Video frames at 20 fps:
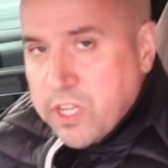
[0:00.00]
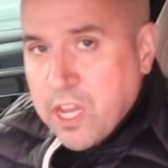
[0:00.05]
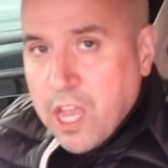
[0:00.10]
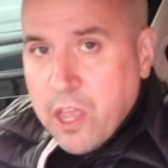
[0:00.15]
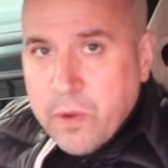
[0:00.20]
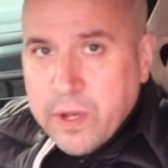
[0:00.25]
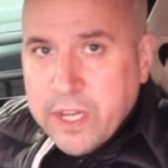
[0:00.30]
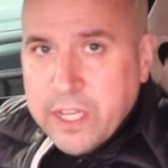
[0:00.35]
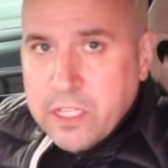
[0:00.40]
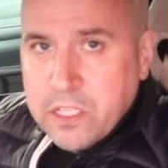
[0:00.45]

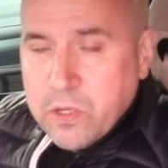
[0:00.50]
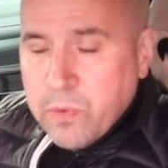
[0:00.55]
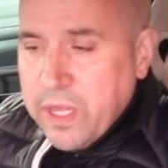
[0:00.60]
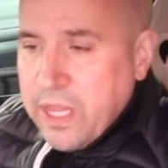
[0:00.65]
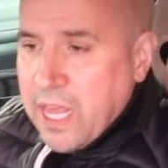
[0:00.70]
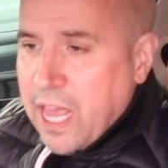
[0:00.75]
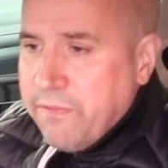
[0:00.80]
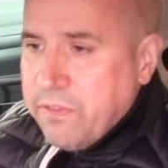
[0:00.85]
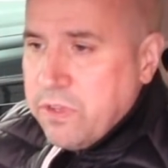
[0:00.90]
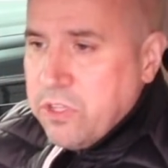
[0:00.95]
going into it,
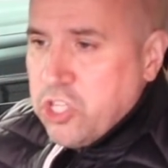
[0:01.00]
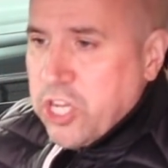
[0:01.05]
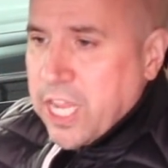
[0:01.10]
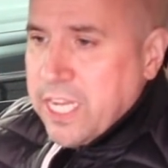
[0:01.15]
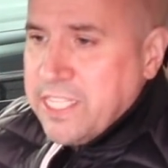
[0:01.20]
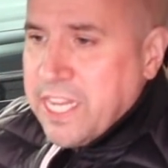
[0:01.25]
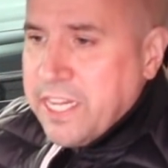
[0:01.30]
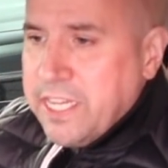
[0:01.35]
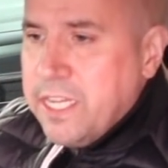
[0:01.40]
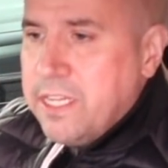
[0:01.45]
they haven't
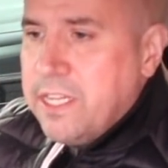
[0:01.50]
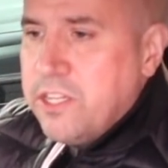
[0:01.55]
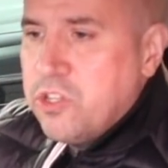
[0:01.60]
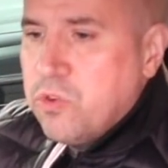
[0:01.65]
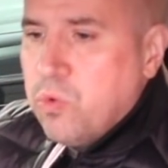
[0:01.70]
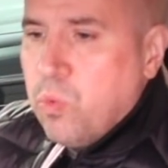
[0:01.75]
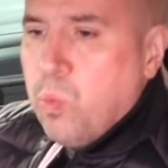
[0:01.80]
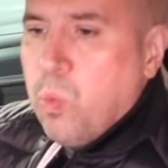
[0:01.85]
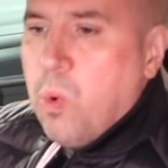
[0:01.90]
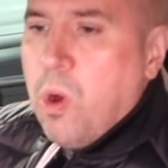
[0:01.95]
checked any
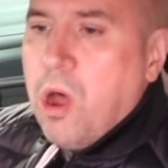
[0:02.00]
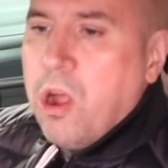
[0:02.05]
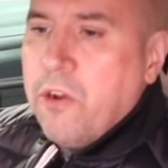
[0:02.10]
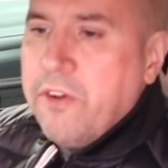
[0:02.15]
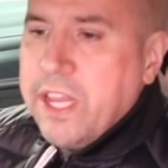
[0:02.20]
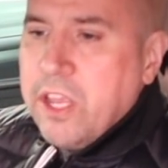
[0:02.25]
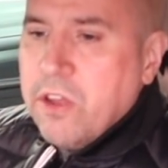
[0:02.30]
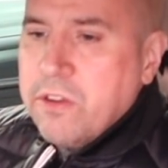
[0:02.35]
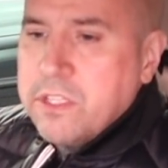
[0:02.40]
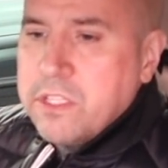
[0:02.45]
additional
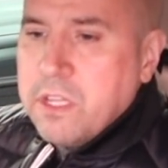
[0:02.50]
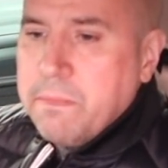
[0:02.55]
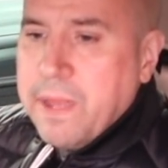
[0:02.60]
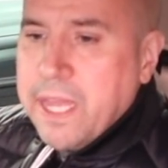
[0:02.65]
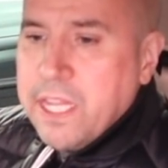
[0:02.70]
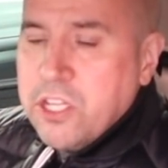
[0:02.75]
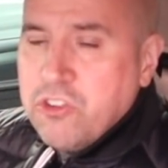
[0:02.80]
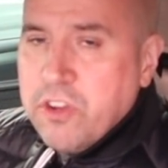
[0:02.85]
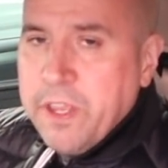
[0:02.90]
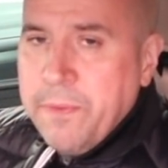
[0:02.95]
wiring onto the
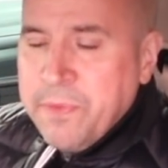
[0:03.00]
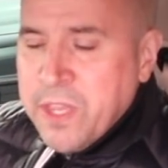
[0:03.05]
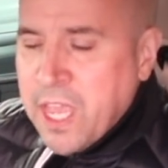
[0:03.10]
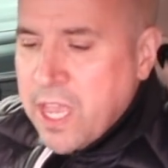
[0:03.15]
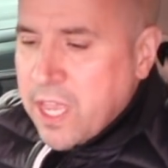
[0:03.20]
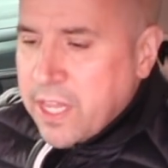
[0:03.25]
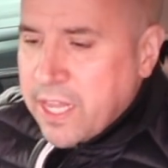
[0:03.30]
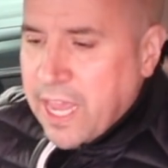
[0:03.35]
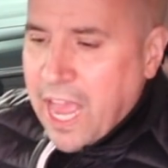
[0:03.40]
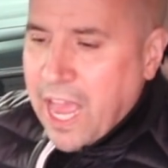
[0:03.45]
battery,
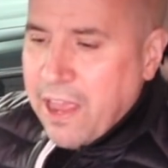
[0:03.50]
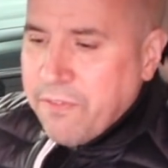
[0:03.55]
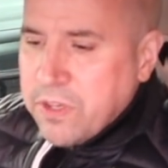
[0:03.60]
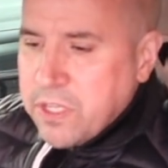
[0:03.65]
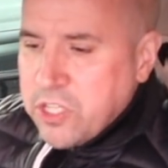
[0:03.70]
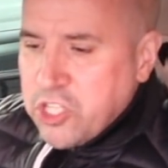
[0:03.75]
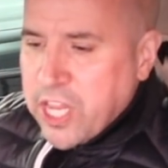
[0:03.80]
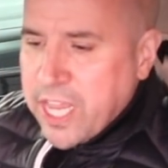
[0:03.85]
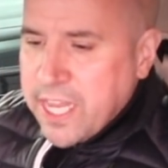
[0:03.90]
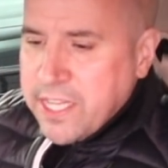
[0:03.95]
they
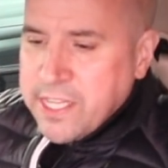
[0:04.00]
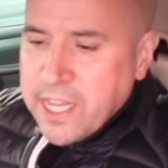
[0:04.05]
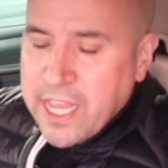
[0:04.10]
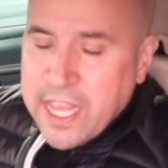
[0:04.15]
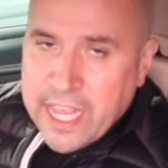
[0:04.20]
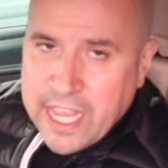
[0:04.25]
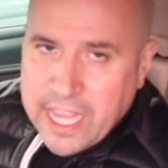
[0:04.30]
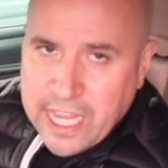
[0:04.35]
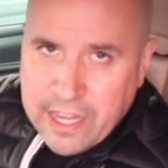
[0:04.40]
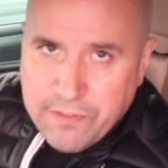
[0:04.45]
haven't checked,
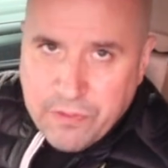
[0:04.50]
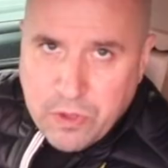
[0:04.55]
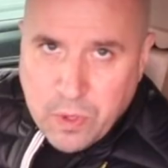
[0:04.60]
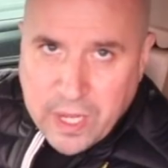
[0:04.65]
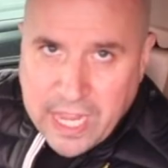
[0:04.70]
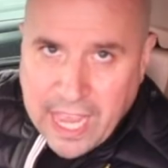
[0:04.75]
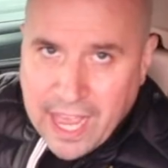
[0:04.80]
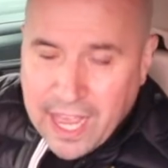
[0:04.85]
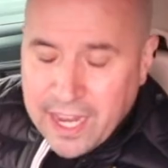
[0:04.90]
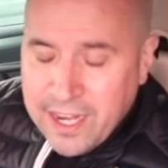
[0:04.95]
if you
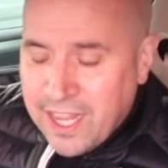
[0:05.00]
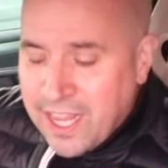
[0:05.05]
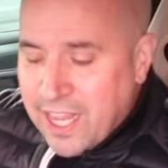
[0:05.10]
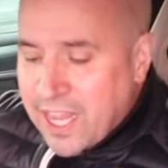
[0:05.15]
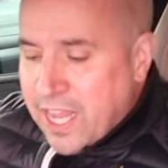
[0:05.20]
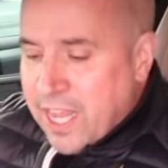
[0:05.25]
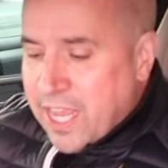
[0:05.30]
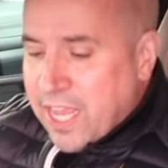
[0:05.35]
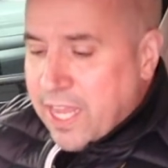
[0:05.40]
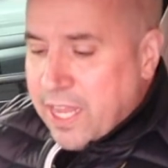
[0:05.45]
can,
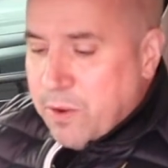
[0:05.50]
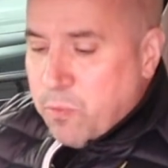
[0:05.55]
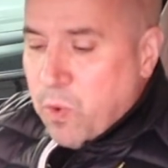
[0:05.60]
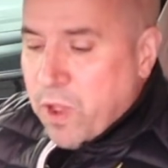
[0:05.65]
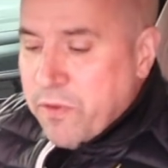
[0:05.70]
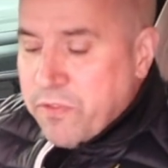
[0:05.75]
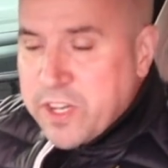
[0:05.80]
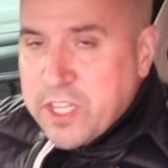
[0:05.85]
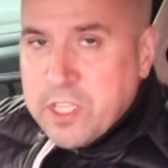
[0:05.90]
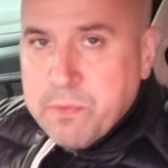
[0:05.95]

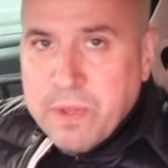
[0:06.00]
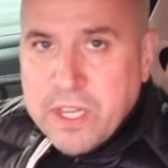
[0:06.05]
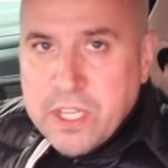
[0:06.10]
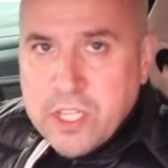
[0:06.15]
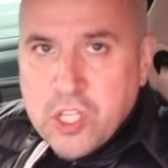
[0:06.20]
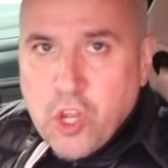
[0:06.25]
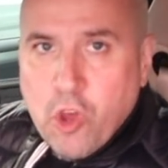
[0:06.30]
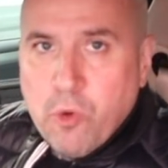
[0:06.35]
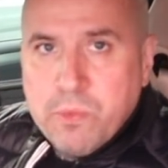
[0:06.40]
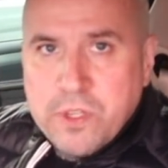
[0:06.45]
whether it's been
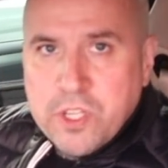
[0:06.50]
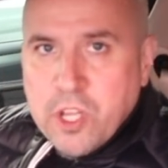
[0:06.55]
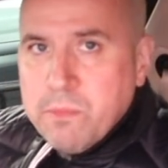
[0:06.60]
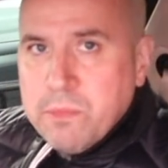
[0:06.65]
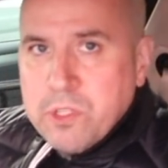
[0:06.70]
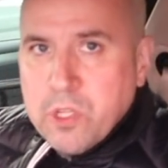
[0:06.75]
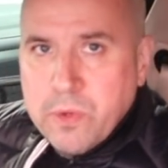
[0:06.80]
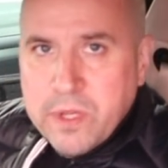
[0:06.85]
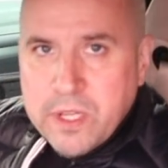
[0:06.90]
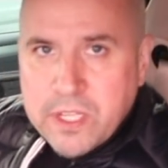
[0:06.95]
topped up
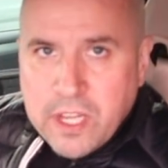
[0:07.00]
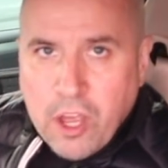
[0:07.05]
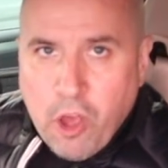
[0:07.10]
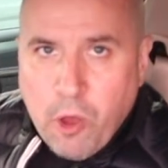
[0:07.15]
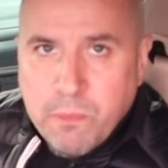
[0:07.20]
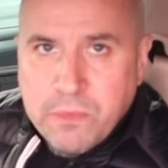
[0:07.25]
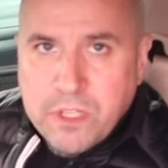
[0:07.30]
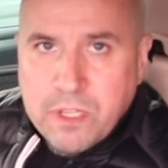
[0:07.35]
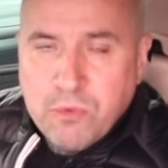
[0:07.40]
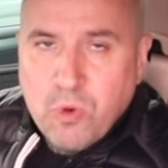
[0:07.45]
to its
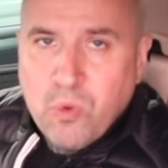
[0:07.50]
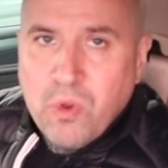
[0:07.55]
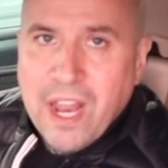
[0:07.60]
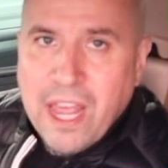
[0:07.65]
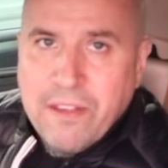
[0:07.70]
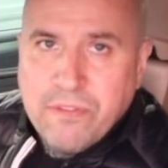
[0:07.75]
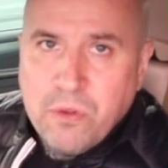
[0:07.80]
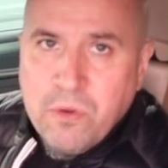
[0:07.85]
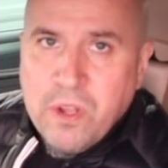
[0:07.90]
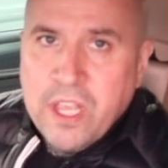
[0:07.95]
optimal
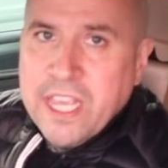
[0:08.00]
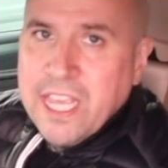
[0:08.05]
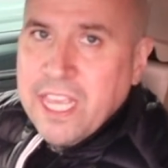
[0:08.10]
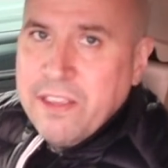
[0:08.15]
level.